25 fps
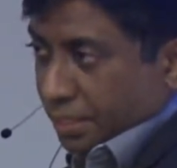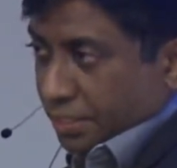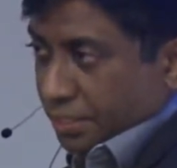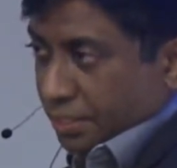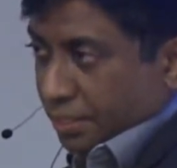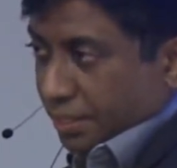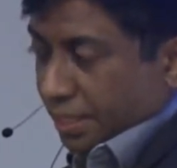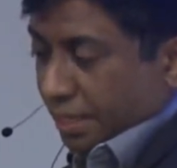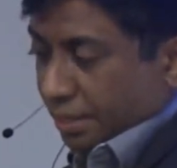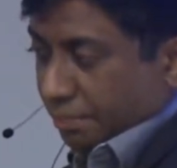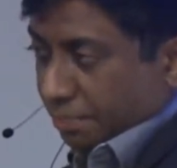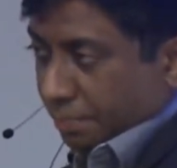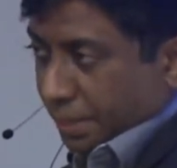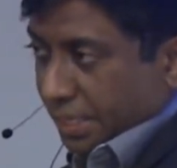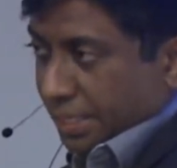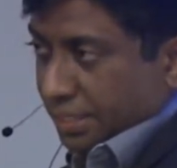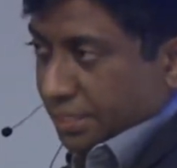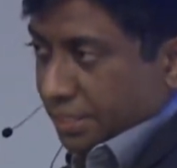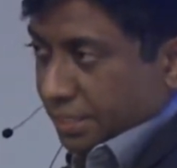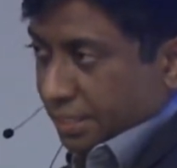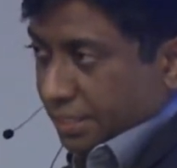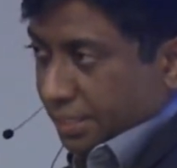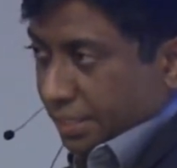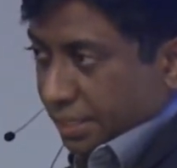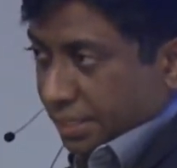So that
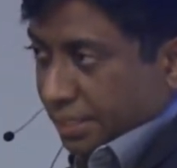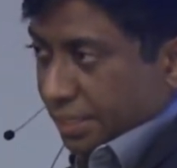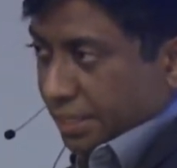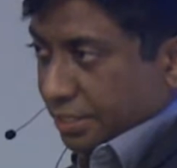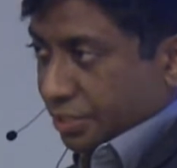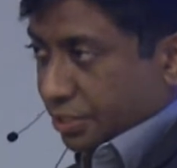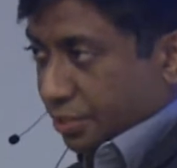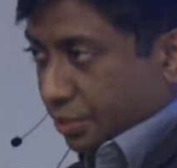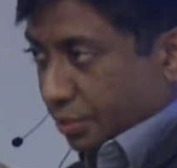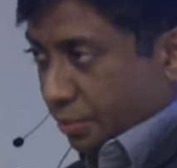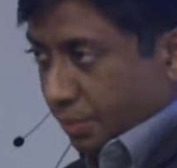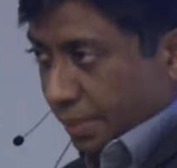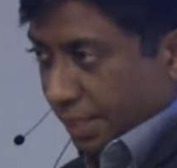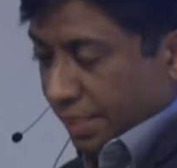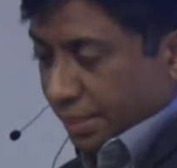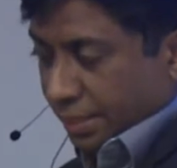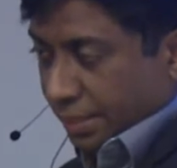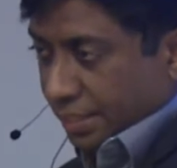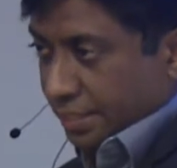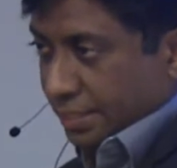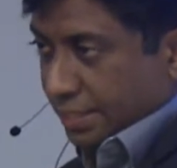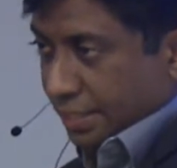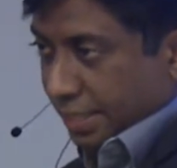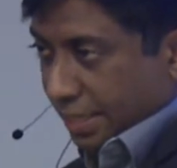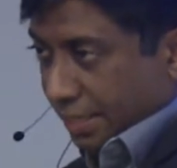means it has to read
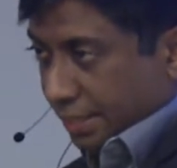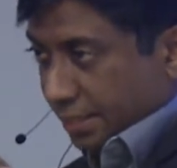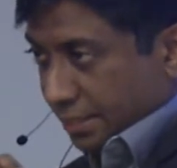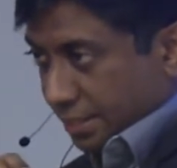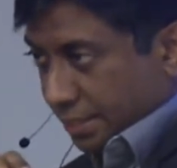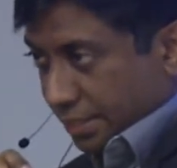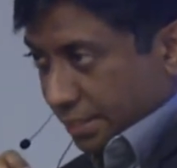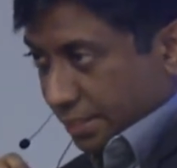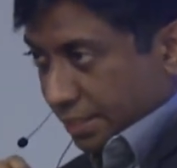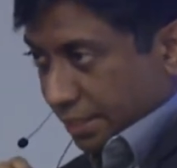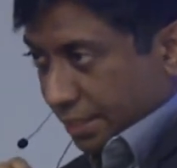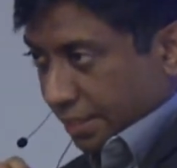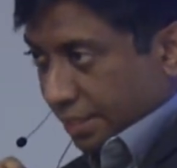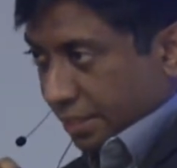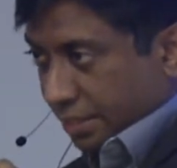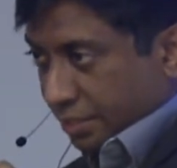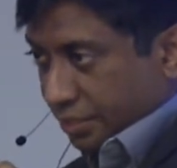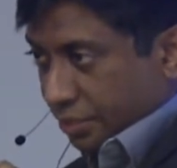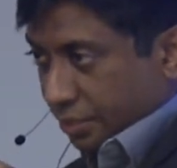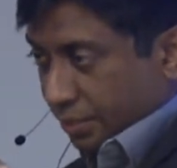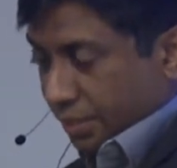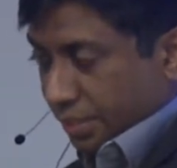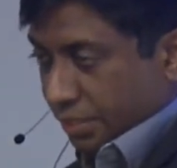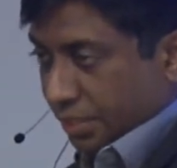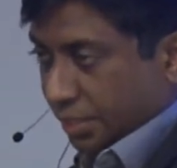the text.
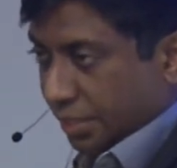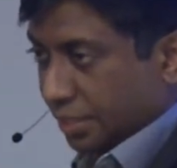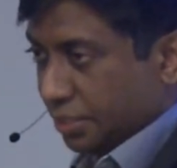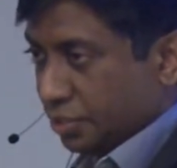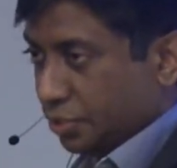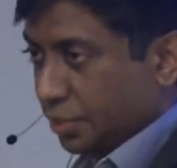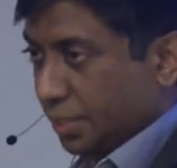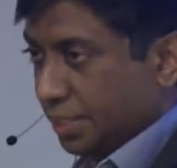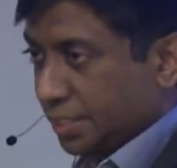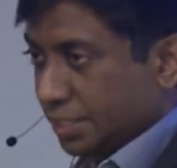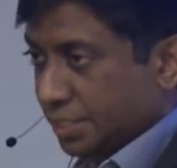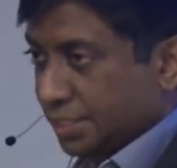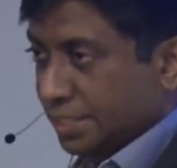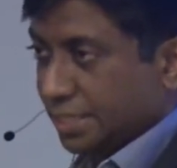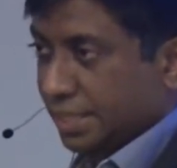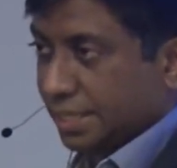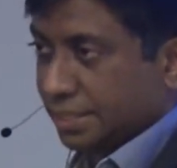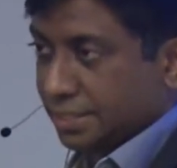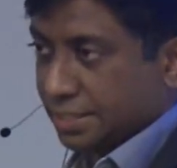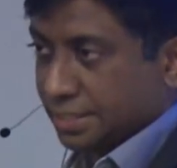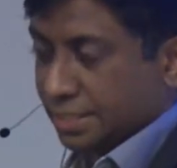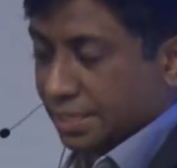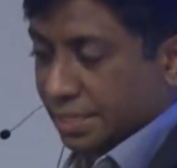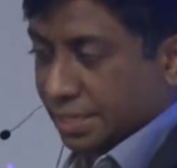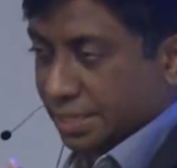So it treats
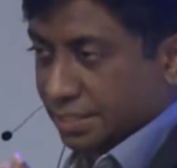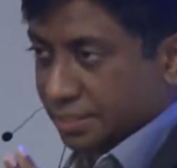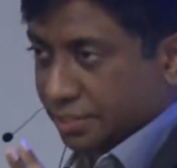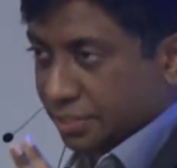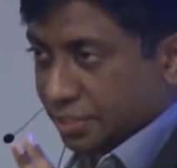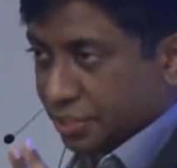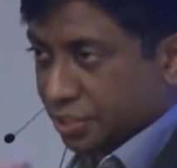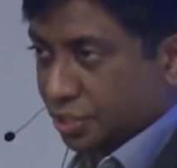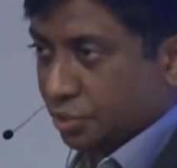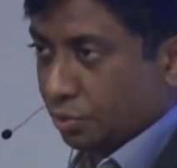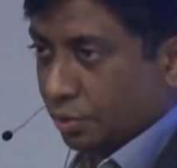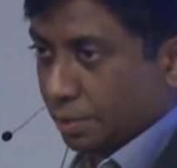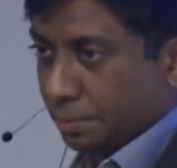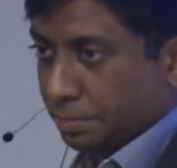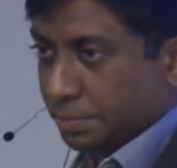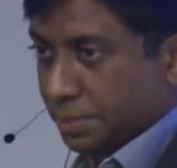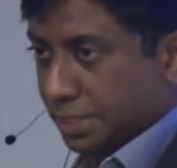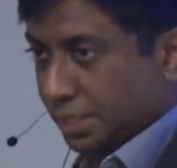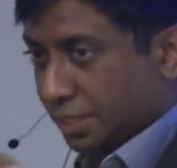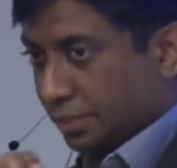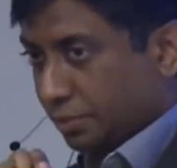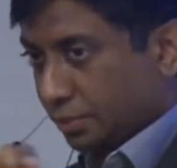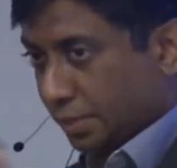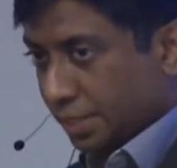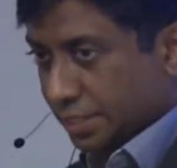text as a script.
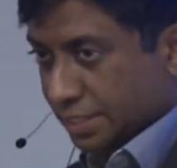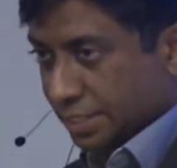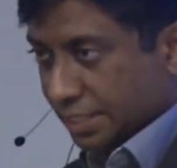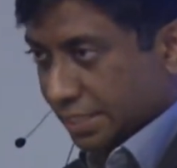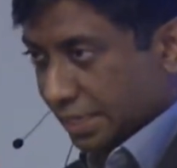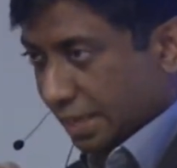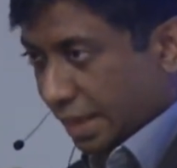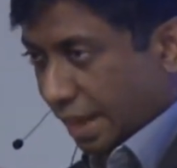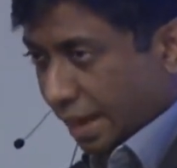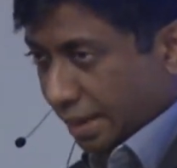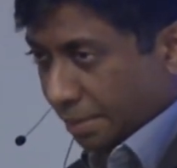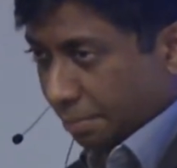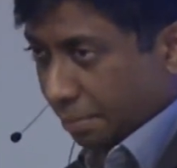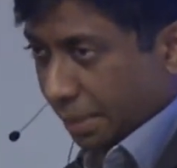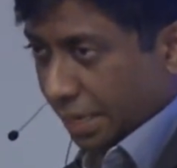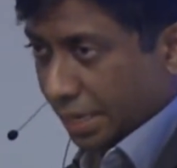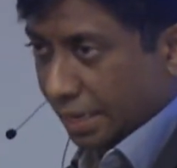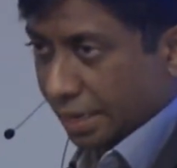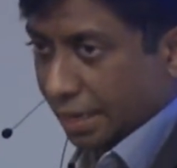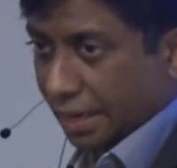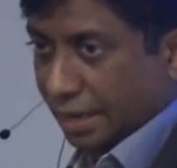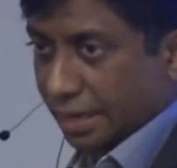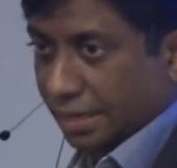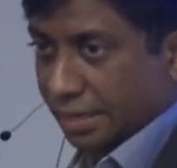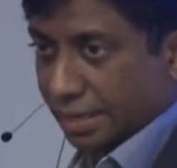It reads it line by
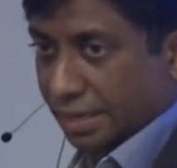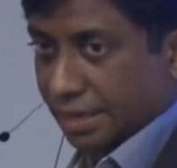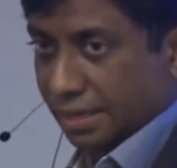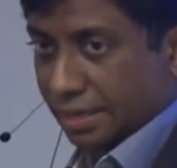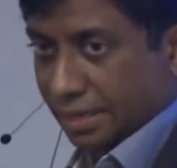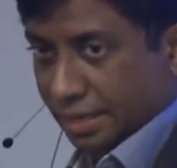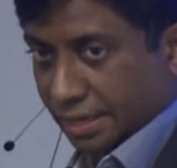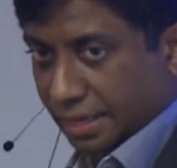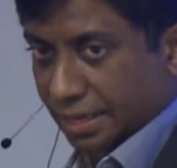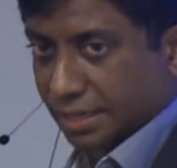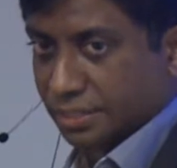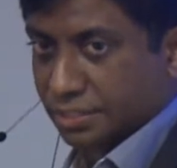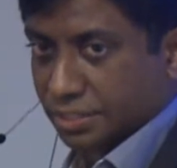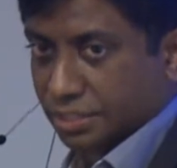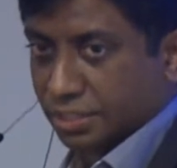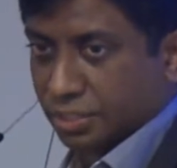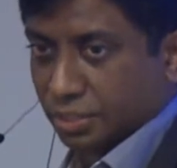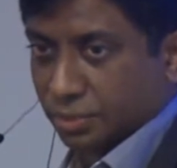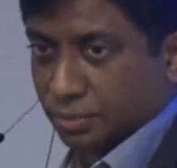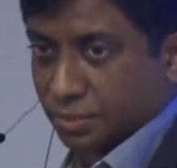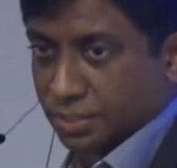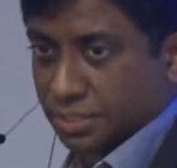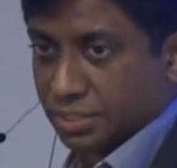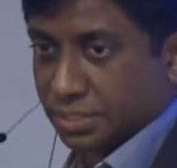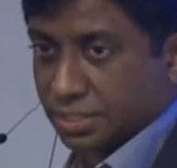line and
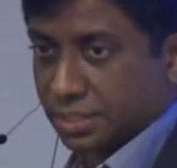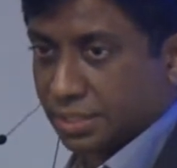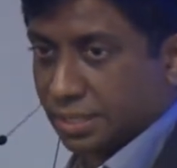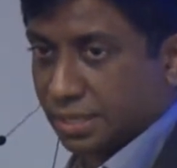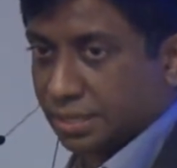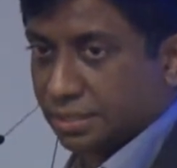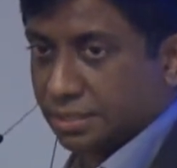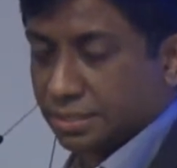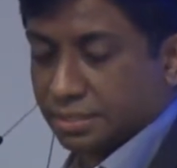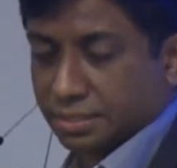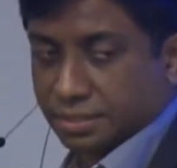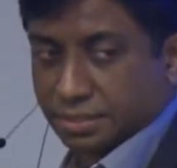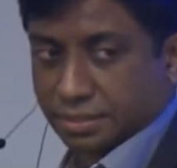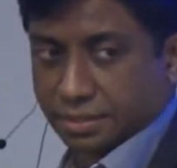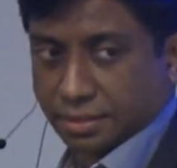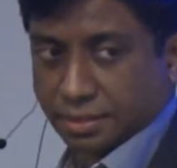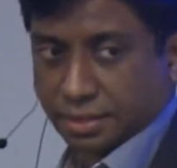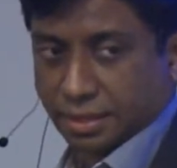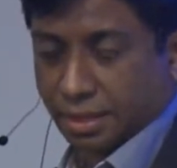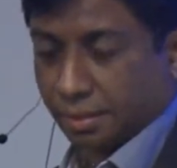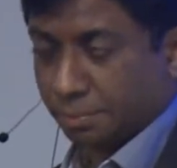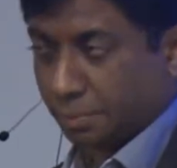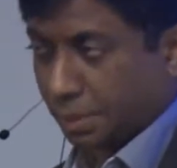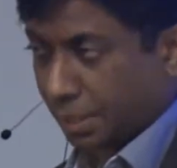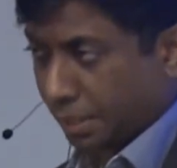executes that.
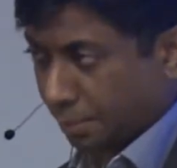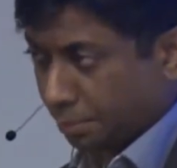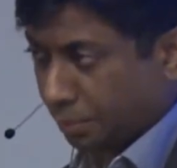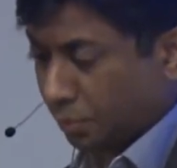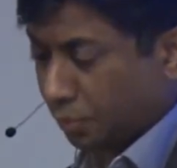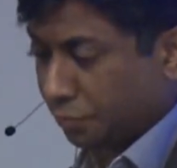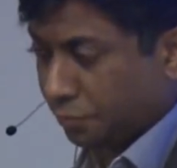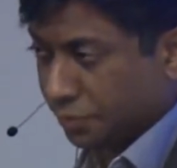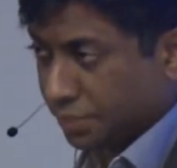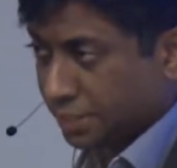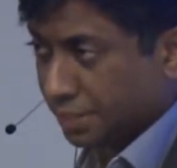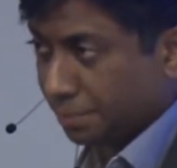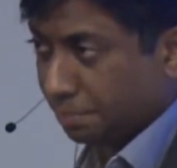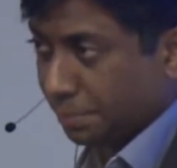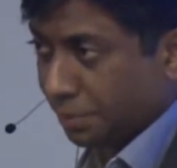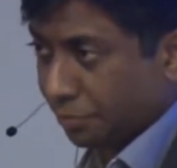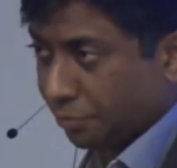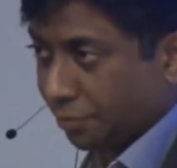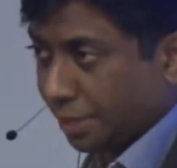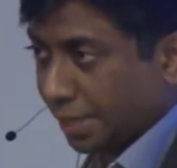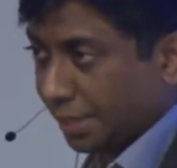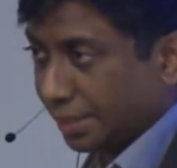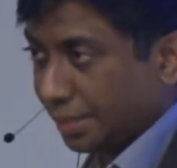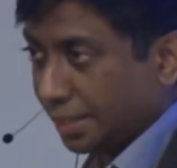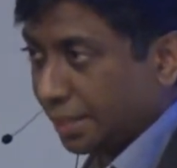I'm
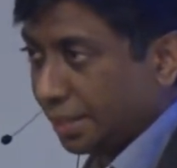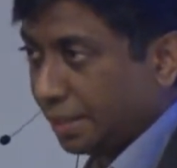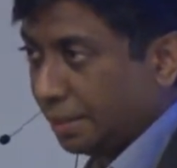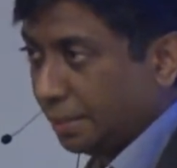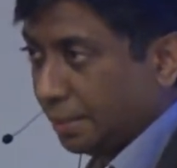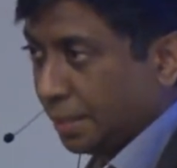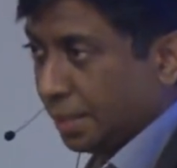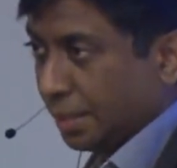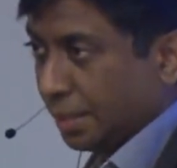oversimplifying there.